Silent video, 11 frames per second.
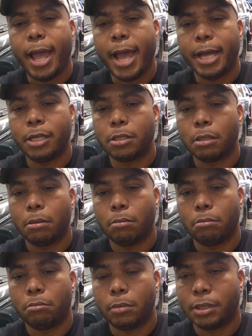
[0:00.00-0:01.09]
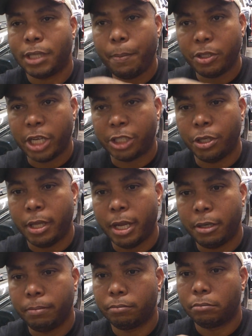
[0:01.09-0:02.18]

And slight projection there.